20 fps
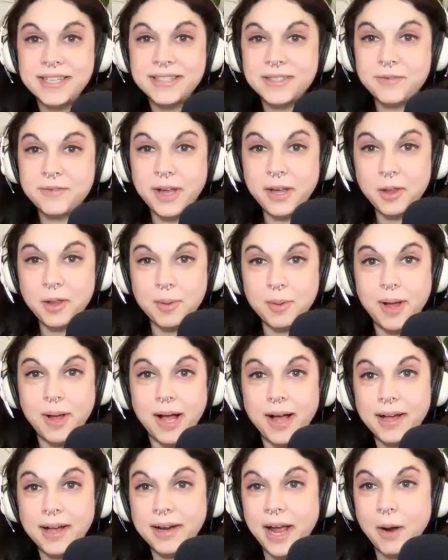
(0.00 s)
It's available
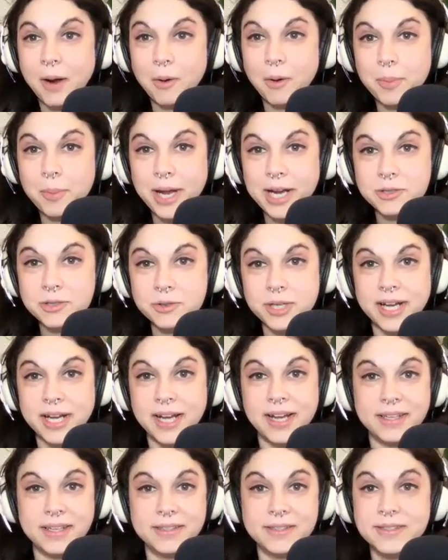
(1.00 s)
on our
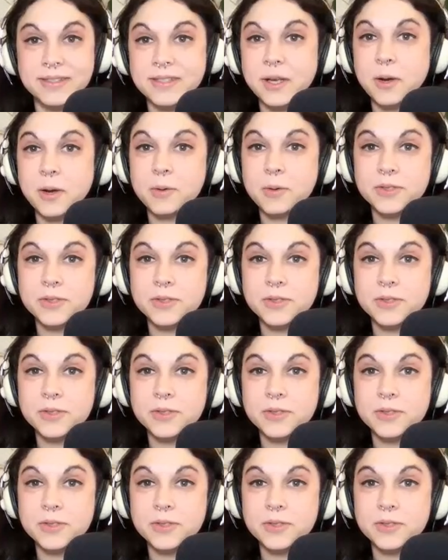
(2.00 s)
Patreon. So